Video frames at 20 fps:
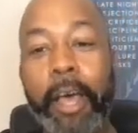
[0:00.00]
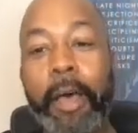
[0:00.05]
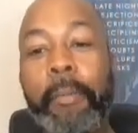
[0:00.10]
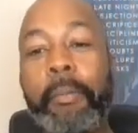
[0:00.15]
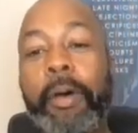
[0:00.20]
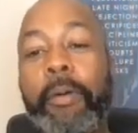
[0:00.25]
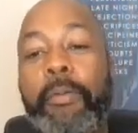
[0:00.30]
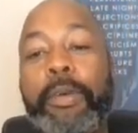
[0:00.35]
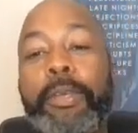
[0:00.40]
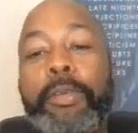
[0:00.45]

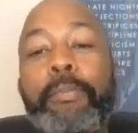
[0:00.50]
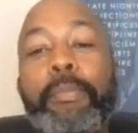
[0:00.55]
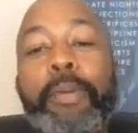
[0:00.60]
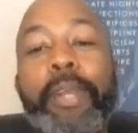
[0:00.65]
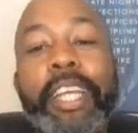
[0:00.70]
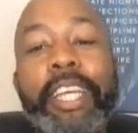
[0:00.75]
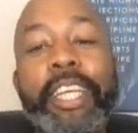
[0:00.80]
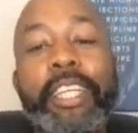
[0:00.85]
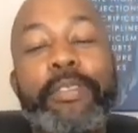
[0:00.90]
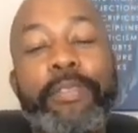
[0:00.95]
But will you
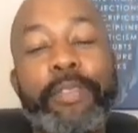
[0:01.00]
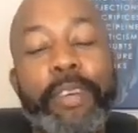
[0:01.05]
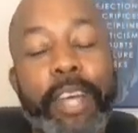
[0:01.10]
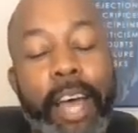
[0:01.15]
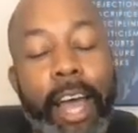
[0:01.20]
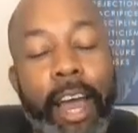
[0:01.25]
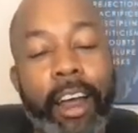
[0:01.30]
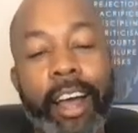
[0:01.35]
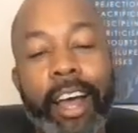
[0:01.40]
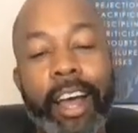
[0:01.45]
please, for
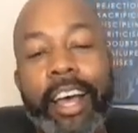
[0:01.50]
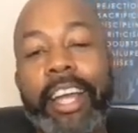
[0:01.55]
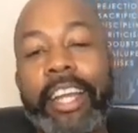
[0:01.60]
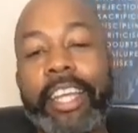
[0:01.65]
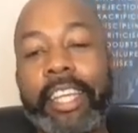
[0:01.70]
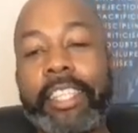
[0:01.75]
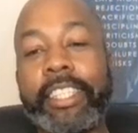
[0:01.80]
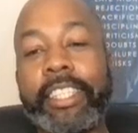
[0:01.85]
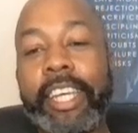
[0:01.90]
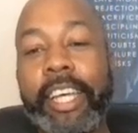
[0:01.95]
our
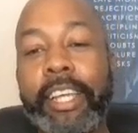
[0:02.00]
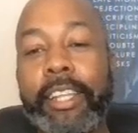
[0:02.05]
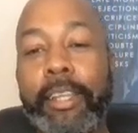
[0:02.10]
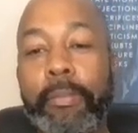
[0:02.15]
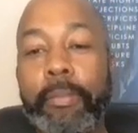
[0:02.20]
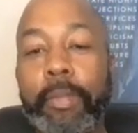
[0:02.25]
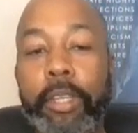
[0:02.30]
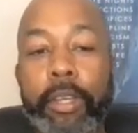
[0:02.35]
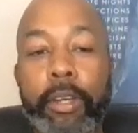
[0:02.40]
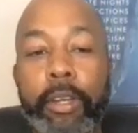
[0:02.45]
audience, tell
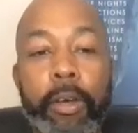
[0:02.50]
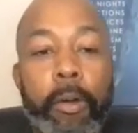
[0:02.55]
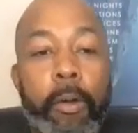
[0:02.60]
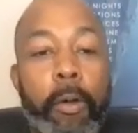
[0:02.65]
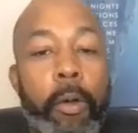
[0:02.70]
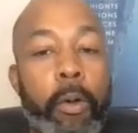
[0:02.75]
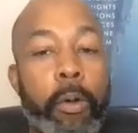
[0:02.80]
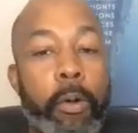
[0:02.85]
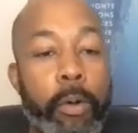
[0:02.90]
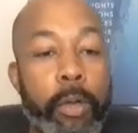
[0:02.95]
them,
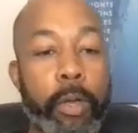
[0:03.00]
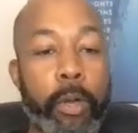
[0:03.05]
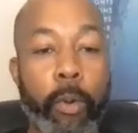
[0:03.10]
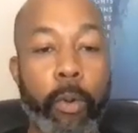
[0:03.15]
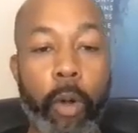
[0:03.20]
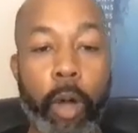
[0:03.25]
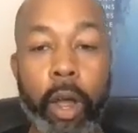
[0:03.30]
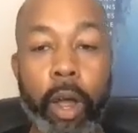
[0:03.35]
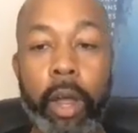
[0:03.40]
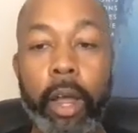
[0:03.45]
who
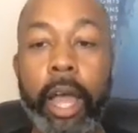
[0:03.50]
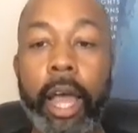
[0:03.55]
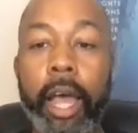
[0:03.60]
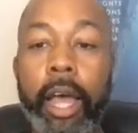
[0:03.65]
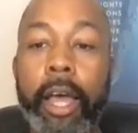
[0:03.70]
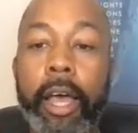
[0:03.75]
you are,